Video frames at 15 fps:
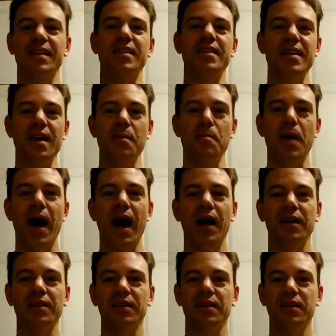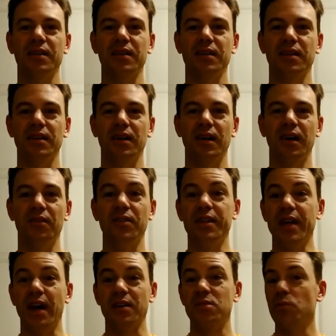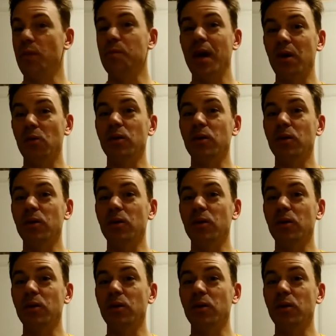the impact of the taxes we pay.